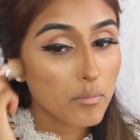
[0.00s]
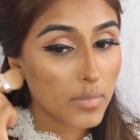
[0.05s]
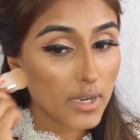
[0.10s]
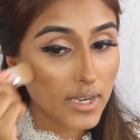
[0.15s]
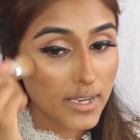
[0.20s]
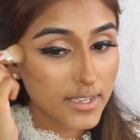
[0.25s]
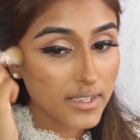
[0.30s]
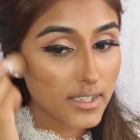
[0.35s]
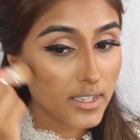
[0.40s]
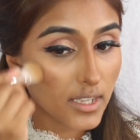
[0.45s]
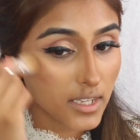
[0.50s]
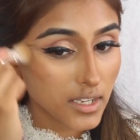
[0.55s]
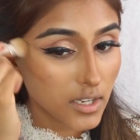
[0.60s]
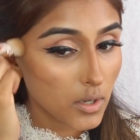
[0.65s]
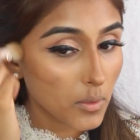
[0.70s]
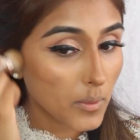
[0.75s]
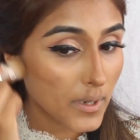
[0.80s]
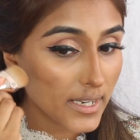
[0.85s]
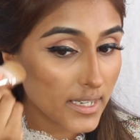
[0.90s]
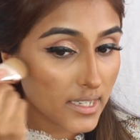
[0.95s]
blending
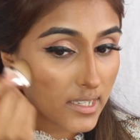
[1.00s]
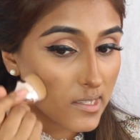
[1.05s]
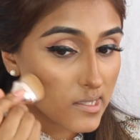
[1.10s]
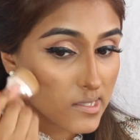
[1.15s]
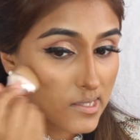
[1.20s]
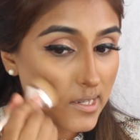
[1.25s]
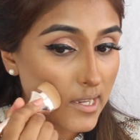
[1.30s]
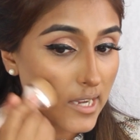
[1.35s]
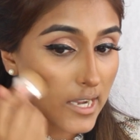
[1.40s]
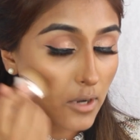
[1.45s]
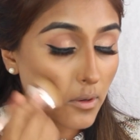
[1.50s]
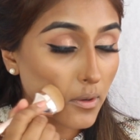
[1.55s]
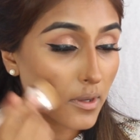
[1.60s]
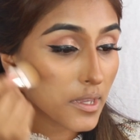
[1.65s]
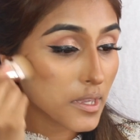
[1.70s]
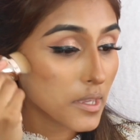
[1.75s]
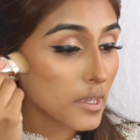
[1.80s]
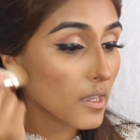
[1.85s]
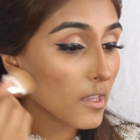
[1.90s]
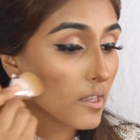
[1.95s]
it quite nicely out
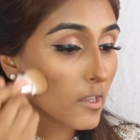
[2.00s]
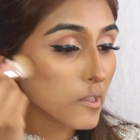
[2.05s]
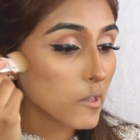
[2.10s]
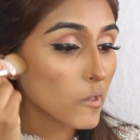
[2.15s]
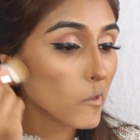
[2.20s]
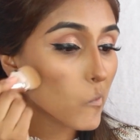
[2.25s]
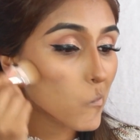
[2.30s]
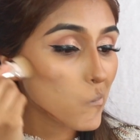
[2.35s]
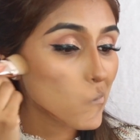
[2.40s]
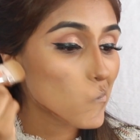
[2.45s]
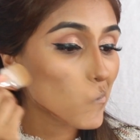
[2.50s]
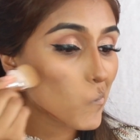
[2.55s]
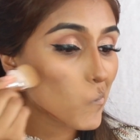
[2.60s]
here.